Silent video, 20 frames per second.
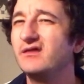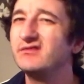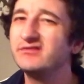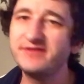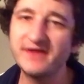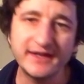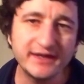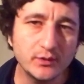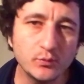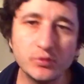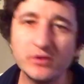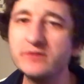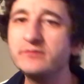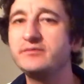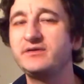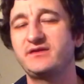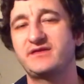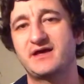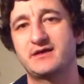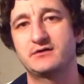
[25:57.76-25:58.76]
then it wouldn't
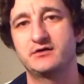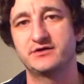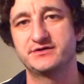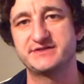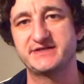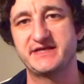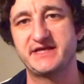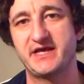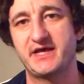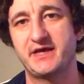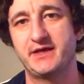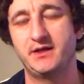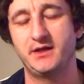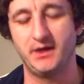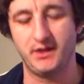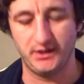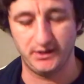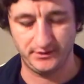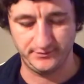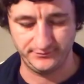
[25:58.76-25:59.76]
be that hard to
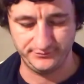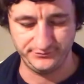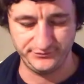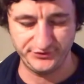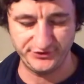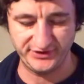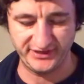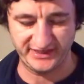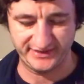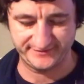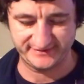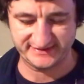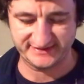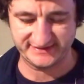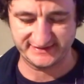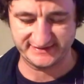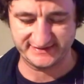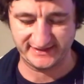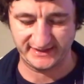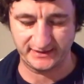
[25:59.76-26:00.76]
get unanimous
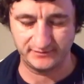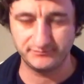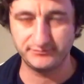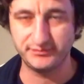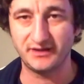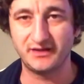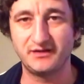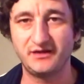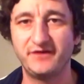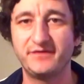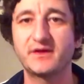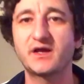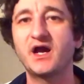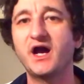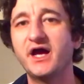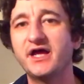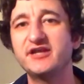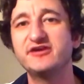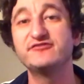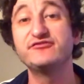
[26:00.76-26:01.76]
consent. But in the
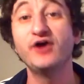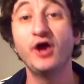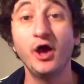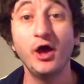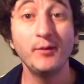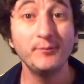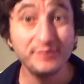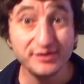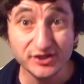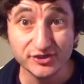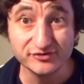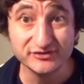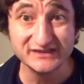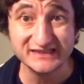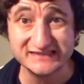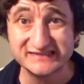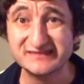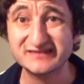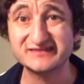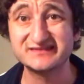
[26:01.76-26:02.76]
kind of
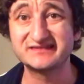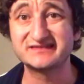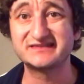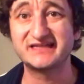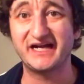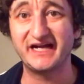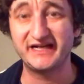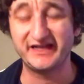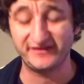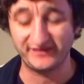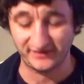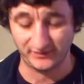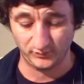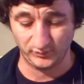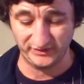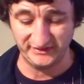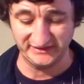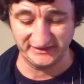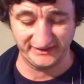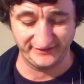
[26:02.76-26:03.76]
pluralistic society that
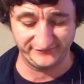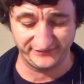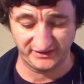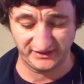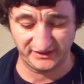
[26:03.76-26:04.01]
we live